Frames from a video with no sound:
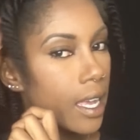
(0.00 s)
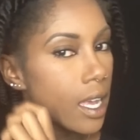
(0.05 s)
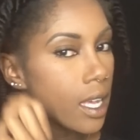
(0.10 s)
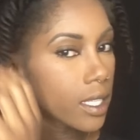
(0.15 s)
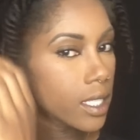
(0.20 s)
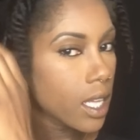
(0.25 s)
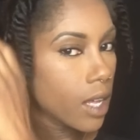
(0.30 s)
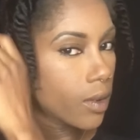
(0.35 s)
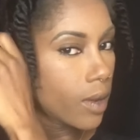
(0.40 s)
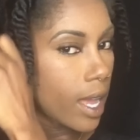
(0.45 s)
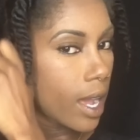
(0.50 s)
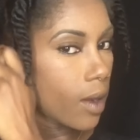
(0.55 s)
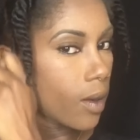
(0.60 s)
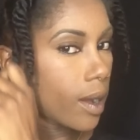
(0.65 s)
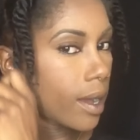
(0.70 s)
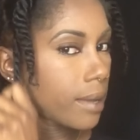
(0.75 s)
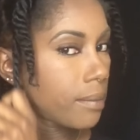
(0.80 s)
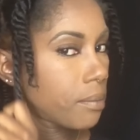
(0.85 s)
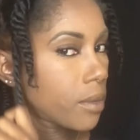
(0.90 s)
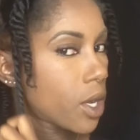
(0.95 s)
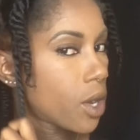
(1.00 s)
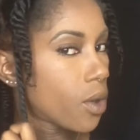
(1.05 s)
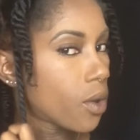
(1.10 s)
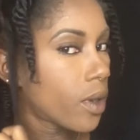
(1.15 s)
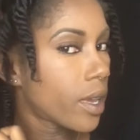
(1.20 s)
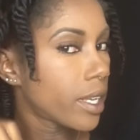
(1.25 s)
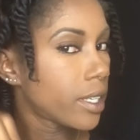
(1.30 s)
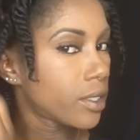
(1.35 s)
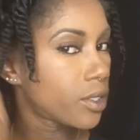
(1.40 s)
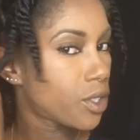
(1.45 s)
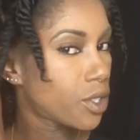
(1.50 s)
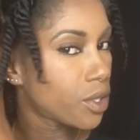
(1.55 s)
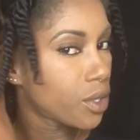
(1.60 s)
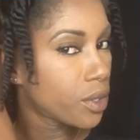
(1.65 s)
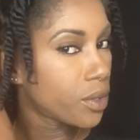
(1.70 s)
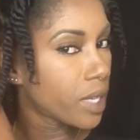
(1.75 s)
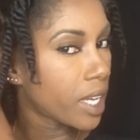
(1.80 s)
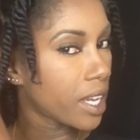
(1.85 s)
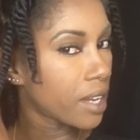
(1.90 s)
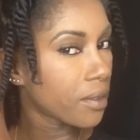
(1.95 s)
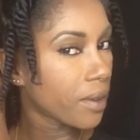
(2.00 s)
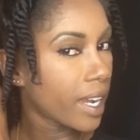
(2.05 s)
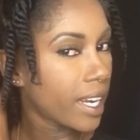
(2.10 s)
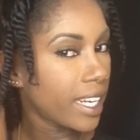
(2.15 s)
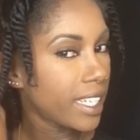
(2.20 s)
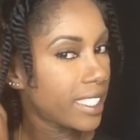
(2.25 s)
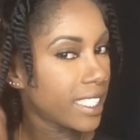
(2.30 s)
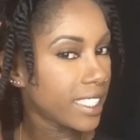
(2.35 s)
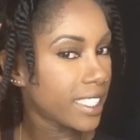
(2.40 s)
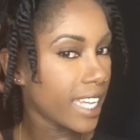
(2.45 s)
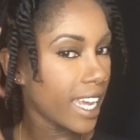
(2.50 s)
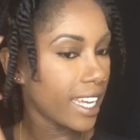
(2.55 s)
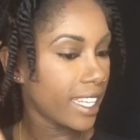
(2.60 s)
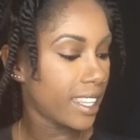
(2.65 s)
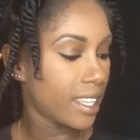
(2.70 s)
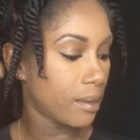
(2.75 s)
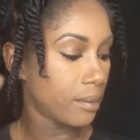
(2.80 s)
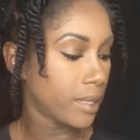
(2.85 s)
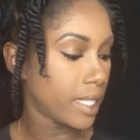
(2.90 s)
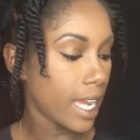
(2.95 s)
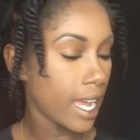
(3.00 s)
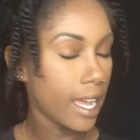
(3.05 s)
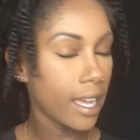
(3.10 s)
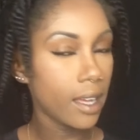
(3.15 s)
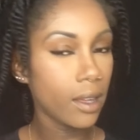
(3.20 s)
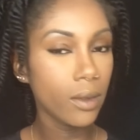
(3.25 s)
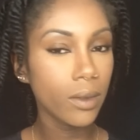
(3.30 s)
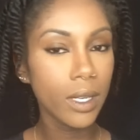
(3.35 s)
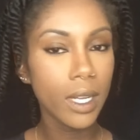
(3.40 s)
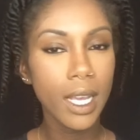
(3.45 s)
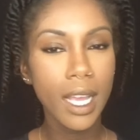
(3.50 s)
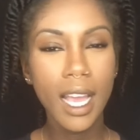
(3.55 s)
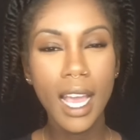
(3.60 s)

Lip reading: So now I'm going to get ready to take them down.